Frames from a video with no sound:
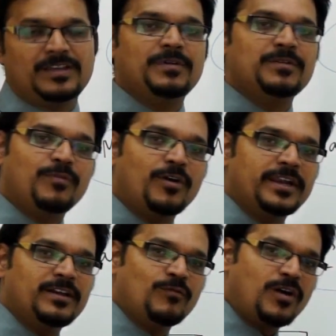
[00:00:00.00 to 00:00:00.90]
When
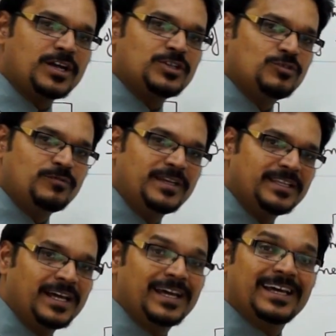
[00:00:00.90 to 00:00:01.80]
body wants to be
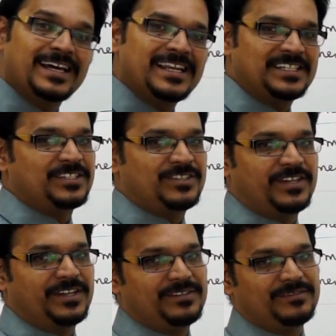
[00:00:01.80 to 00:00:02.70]
in the rest
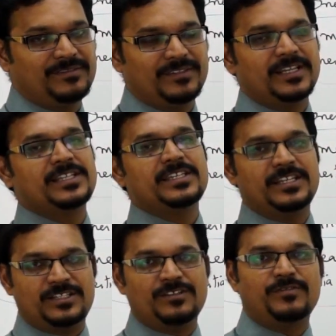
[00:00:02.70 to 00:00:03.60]
state, that is
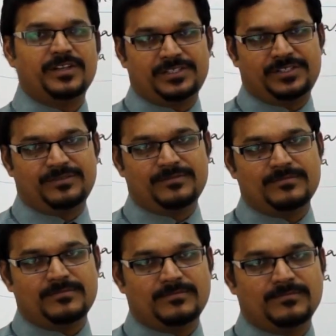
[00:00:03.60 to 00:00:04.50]
inertia of rest.
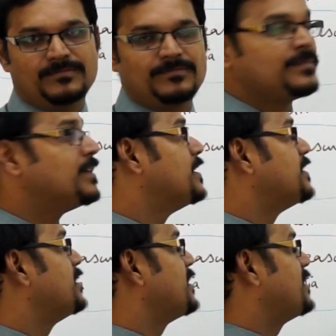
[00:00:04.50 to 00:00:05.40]

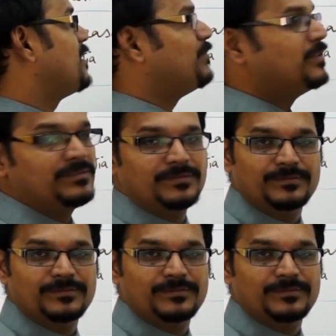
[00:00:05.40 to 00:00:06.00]
See the example.